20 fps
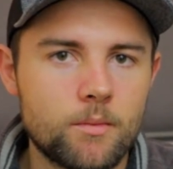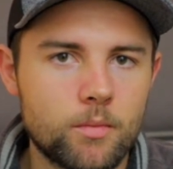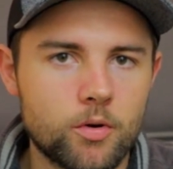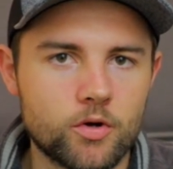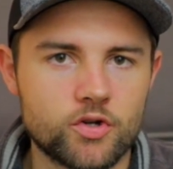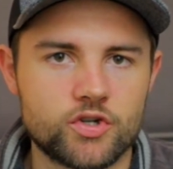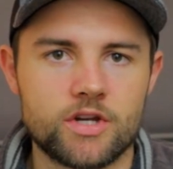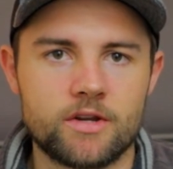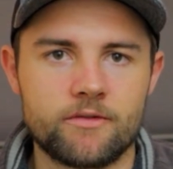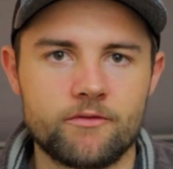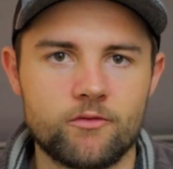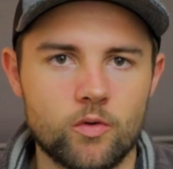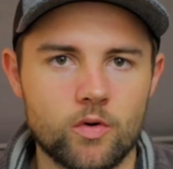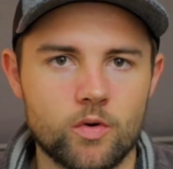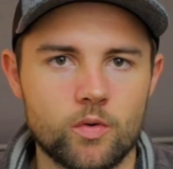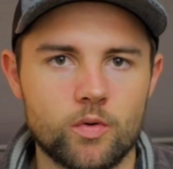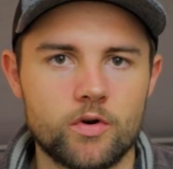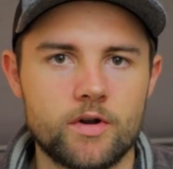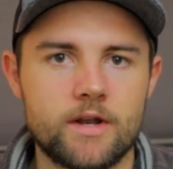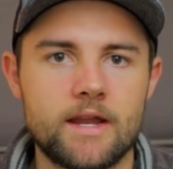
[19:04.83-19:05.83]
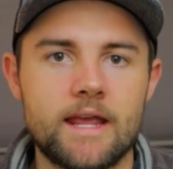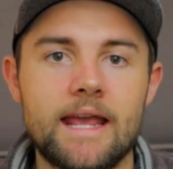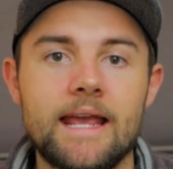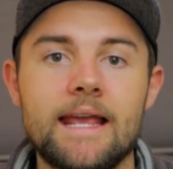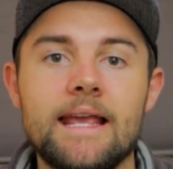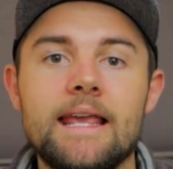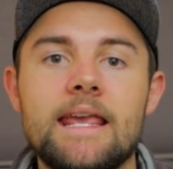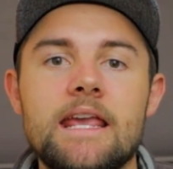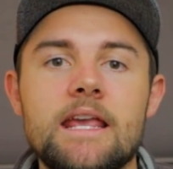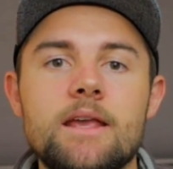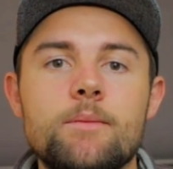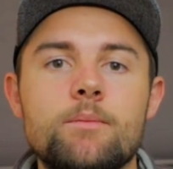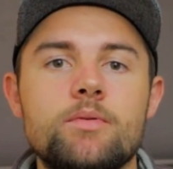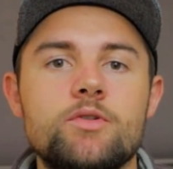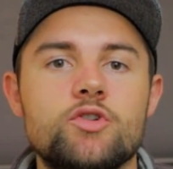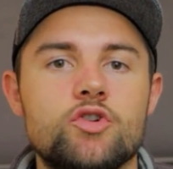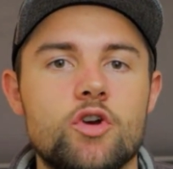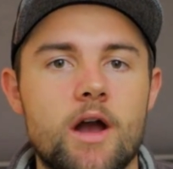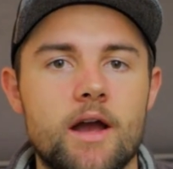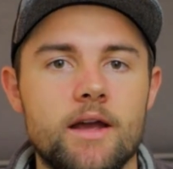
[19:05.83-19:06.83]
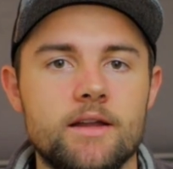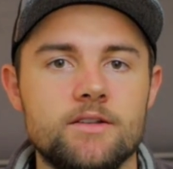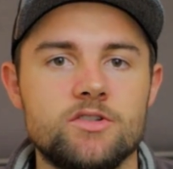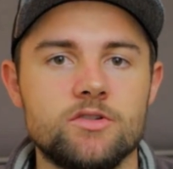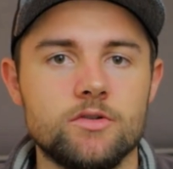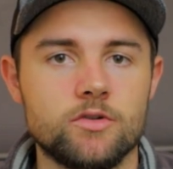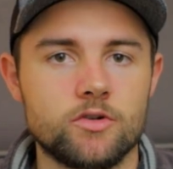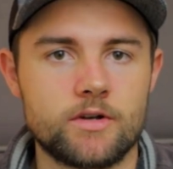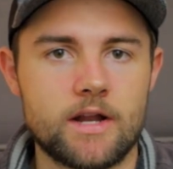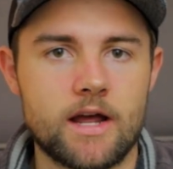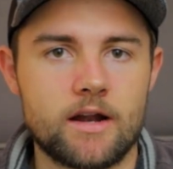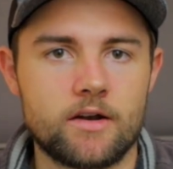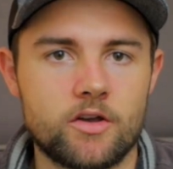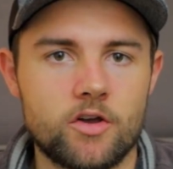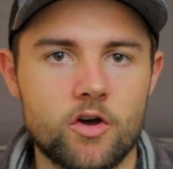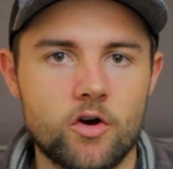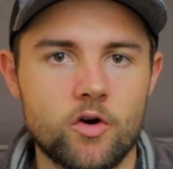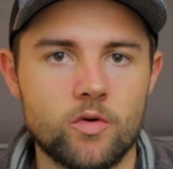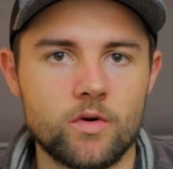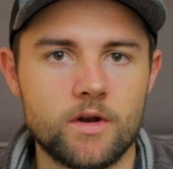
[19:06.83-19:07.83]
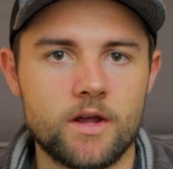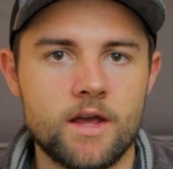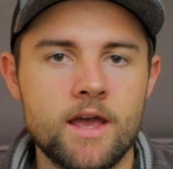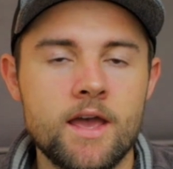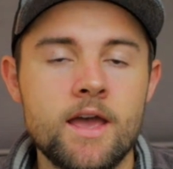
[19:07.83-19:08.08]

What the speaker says: pushing forward and keep trying to learn how to code.